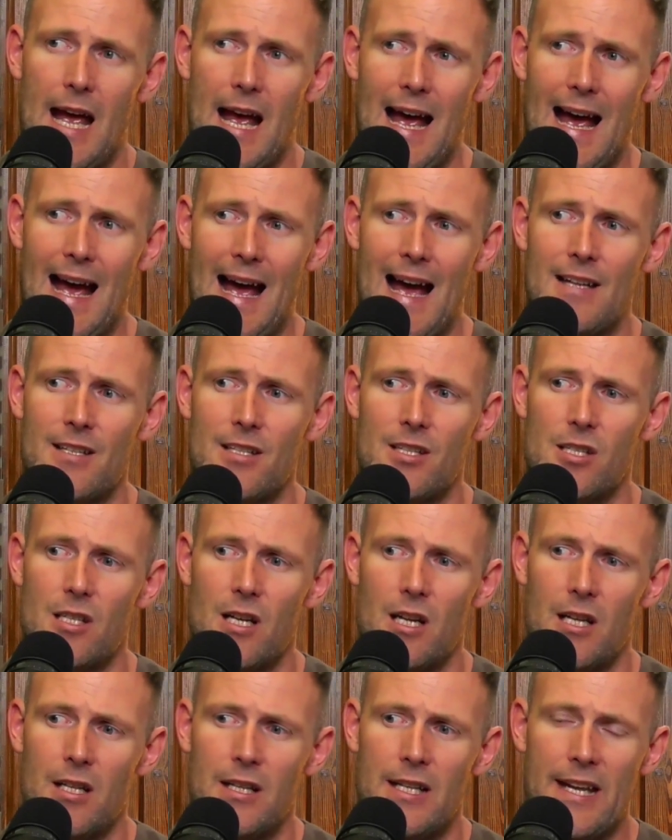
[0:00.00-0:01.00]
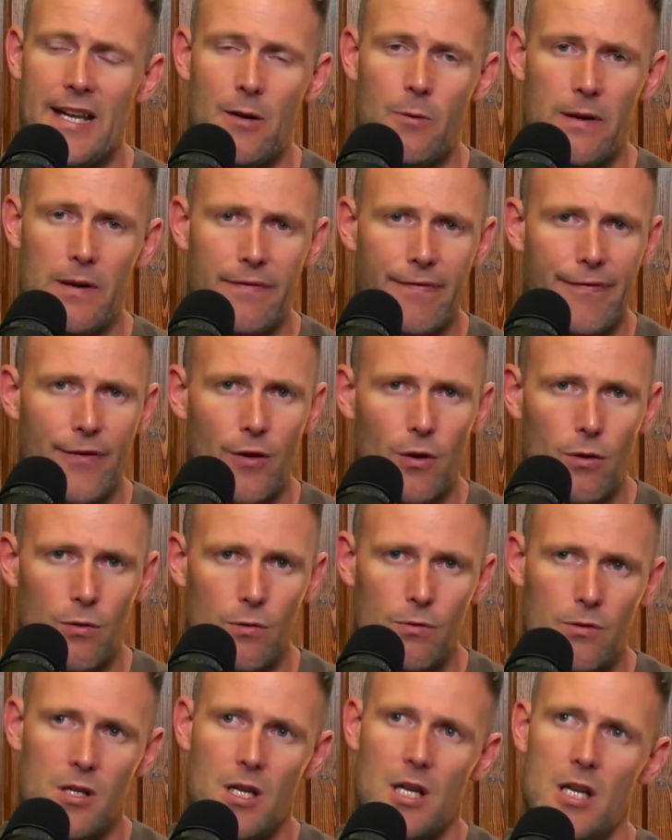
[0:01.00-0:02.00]
as a liquid
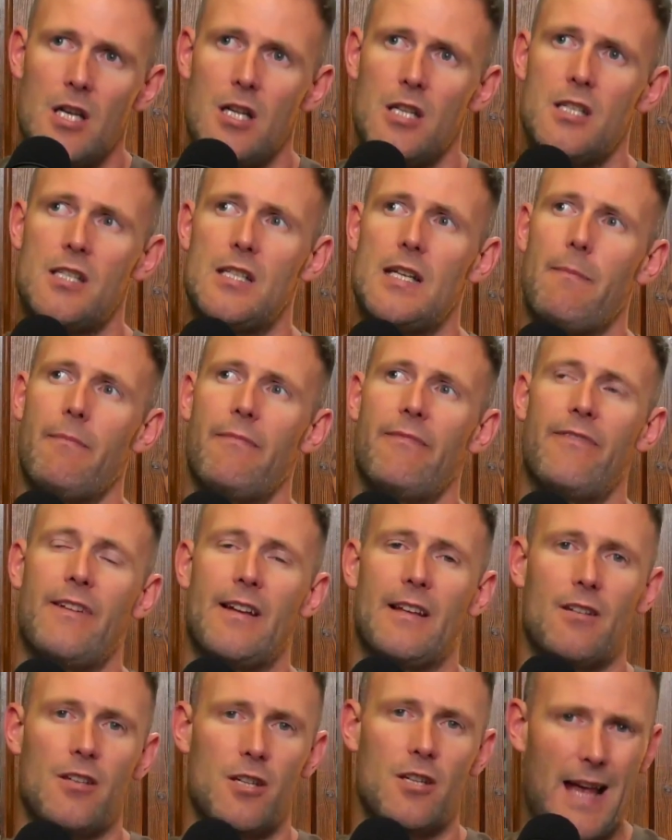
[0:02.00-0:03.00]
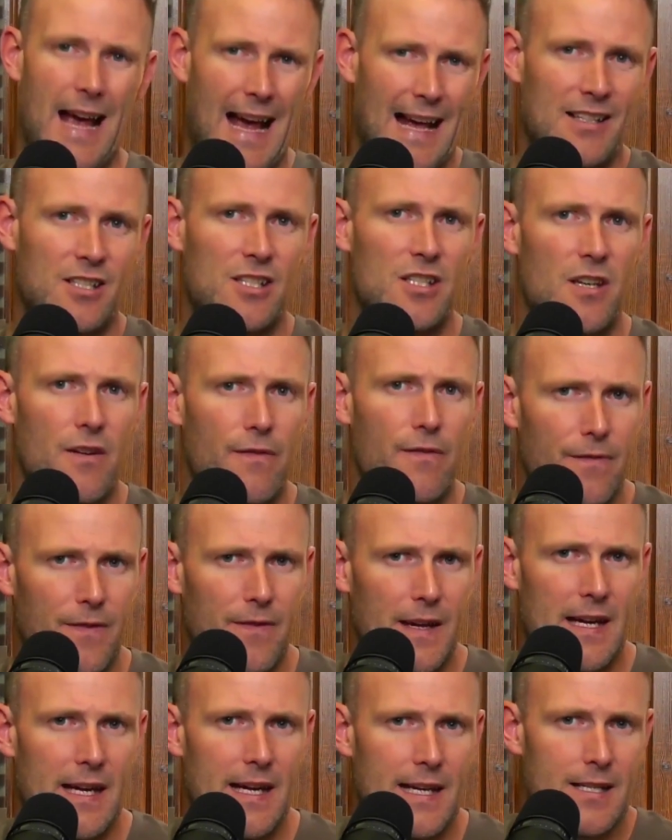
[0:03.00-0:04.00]
food, something that you add to your
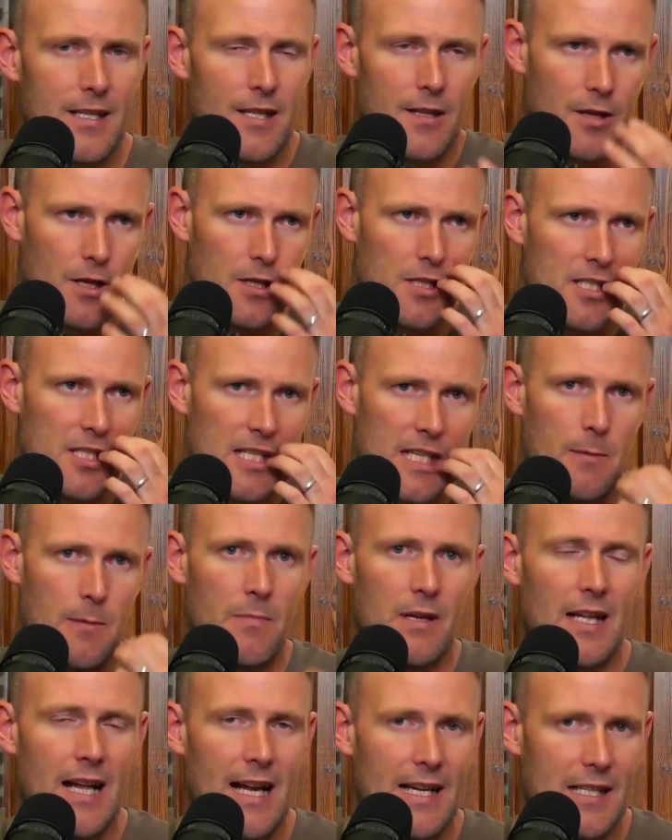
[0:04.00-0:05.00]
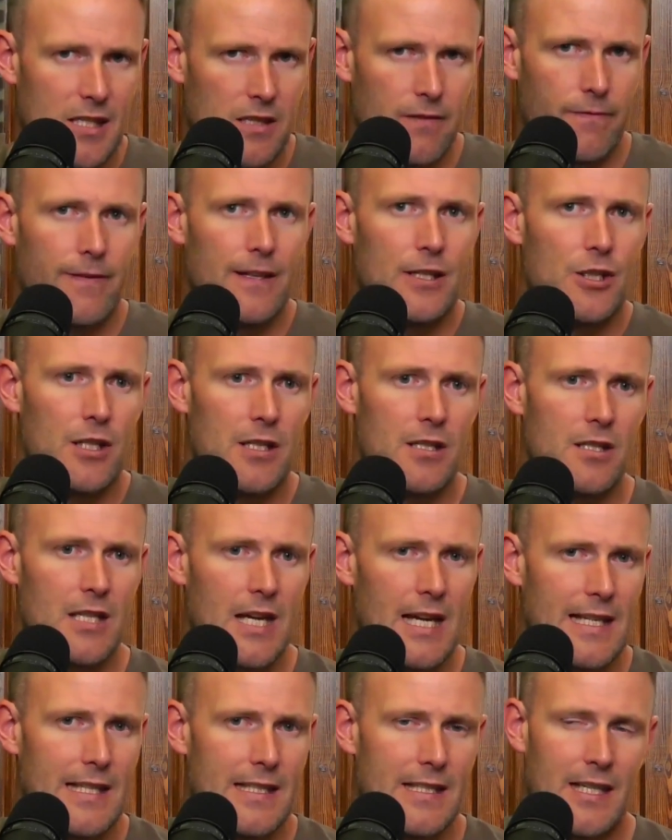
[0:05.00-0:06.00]
feed that stimulates the fish
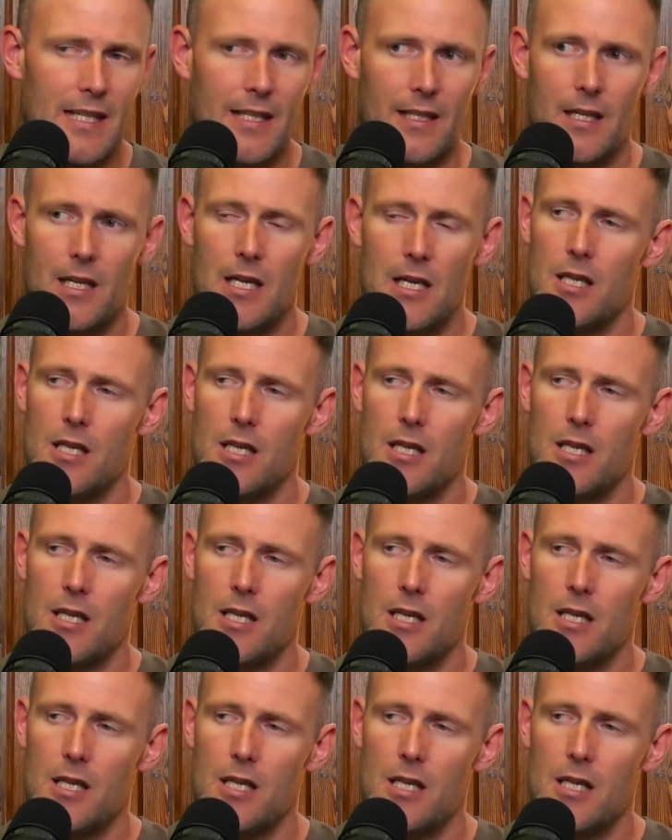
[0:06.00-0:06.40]
into eating.